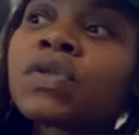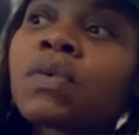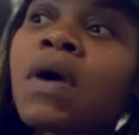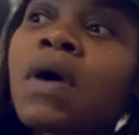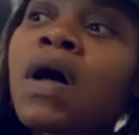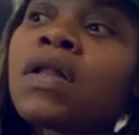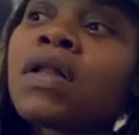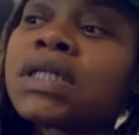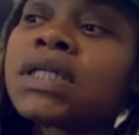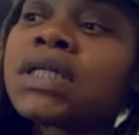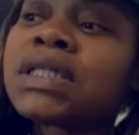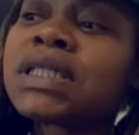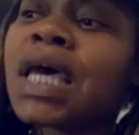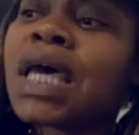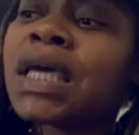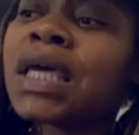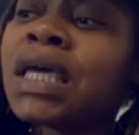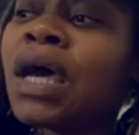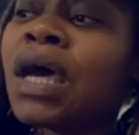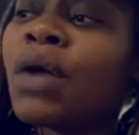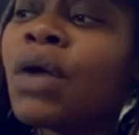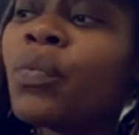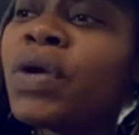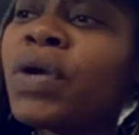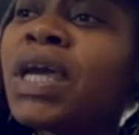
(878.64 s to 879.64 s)
well it's like
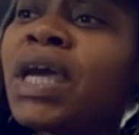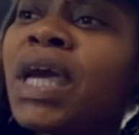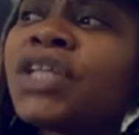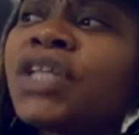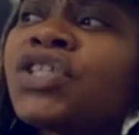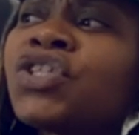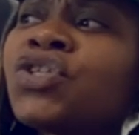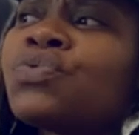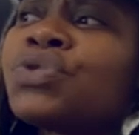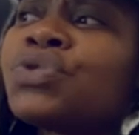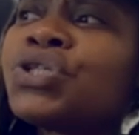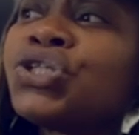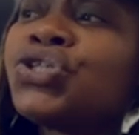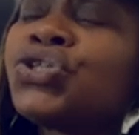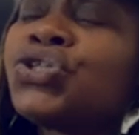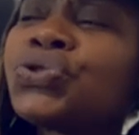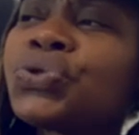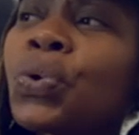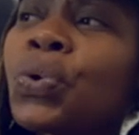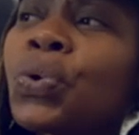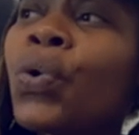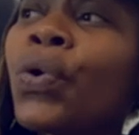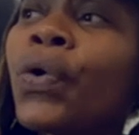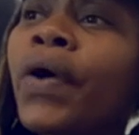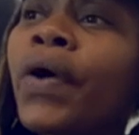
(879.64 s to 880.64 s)
yeah we get to
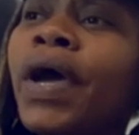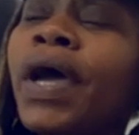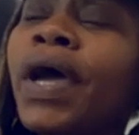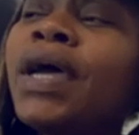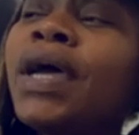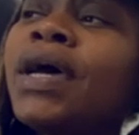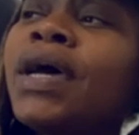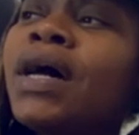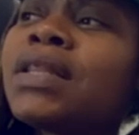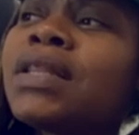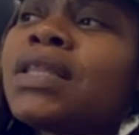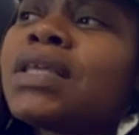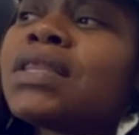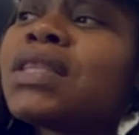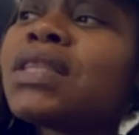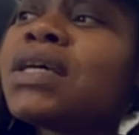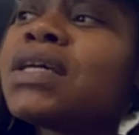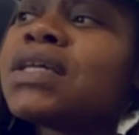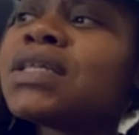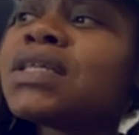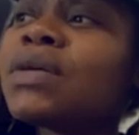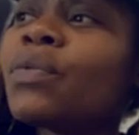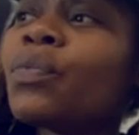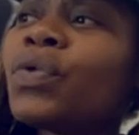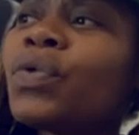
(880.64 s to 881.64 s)
enjoy the
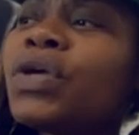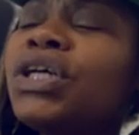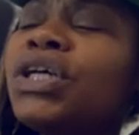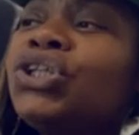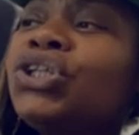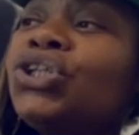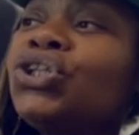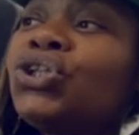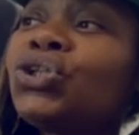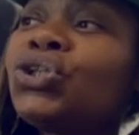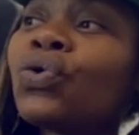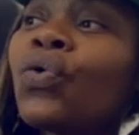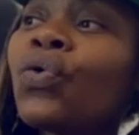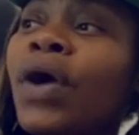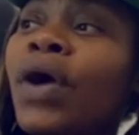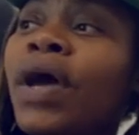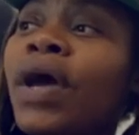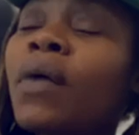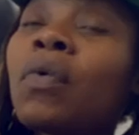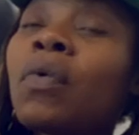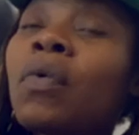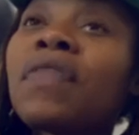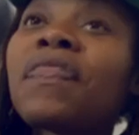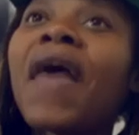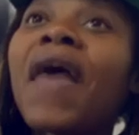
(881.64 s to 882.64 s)
things that we enjoy
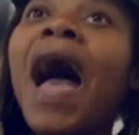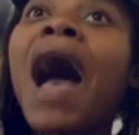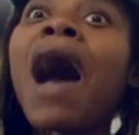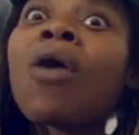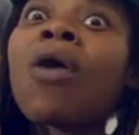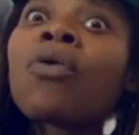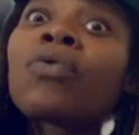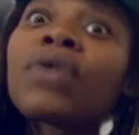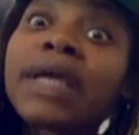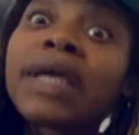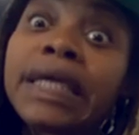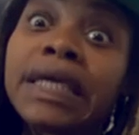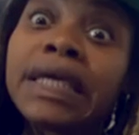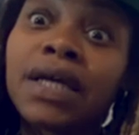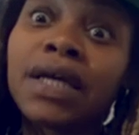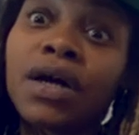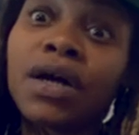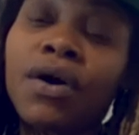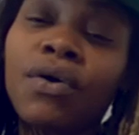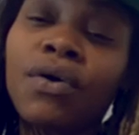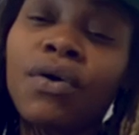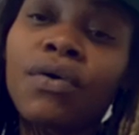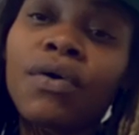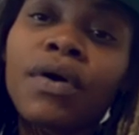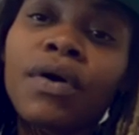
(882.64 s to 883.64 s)
without ego
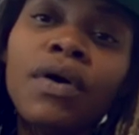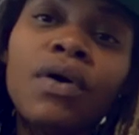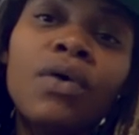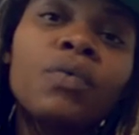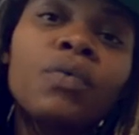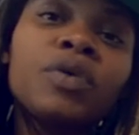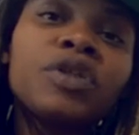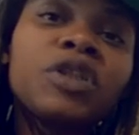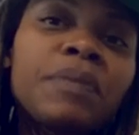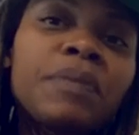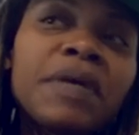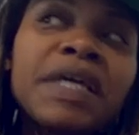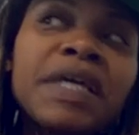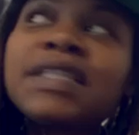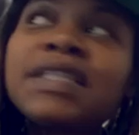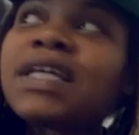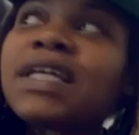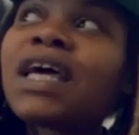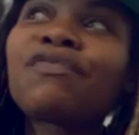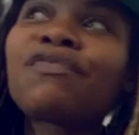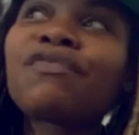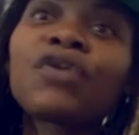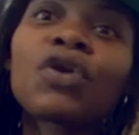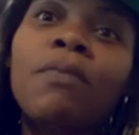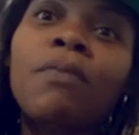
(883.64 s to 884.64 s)
which means it
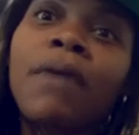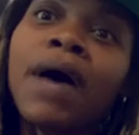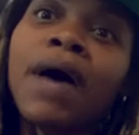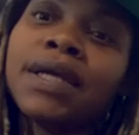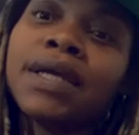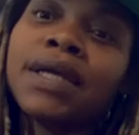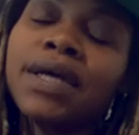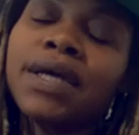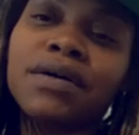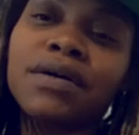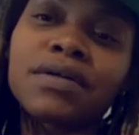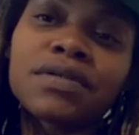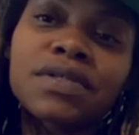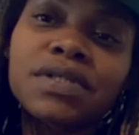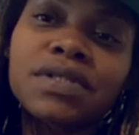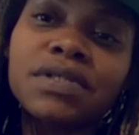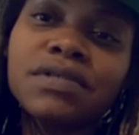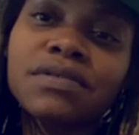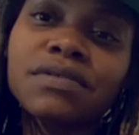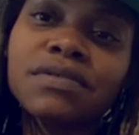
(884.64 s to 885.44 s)
ain't for nobody else